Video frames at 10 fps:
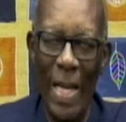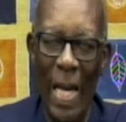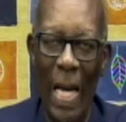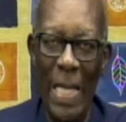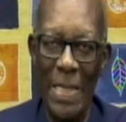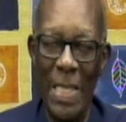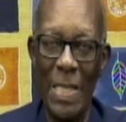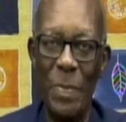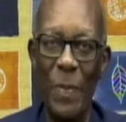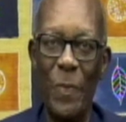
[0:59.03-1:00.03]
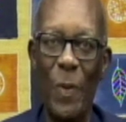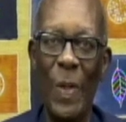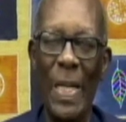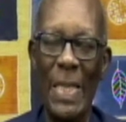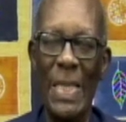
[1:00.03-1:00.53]
And just before
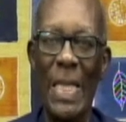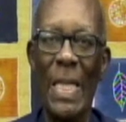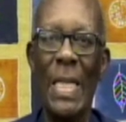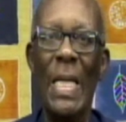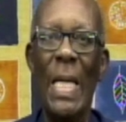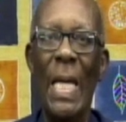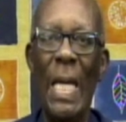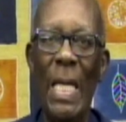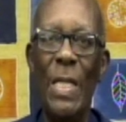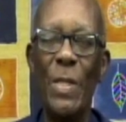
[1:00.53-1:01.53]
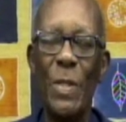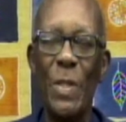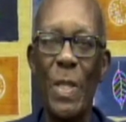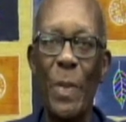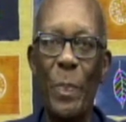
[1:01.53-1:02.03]
getting
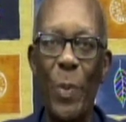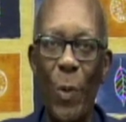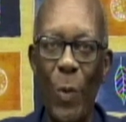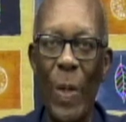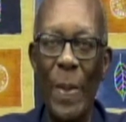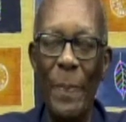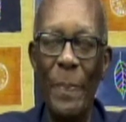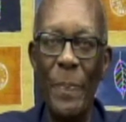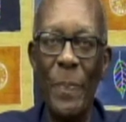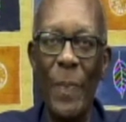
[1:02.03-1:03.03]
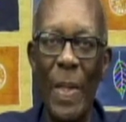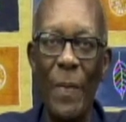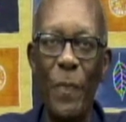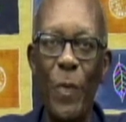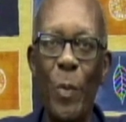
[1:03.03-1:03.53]
into the program, a few